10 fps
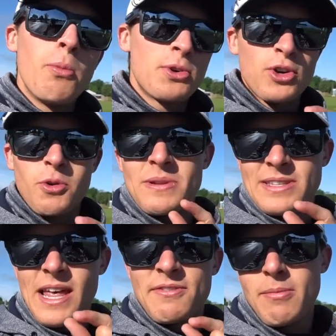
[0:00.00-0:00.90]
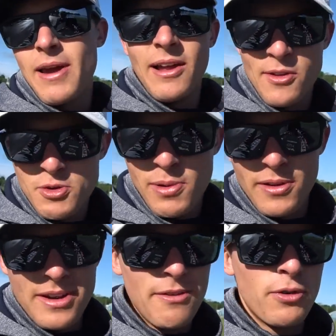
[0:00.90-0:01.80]
more tournaments left in my
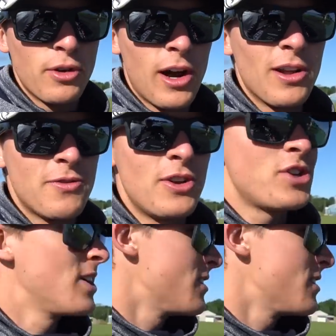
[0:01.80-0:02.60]
eligibility for college fishing.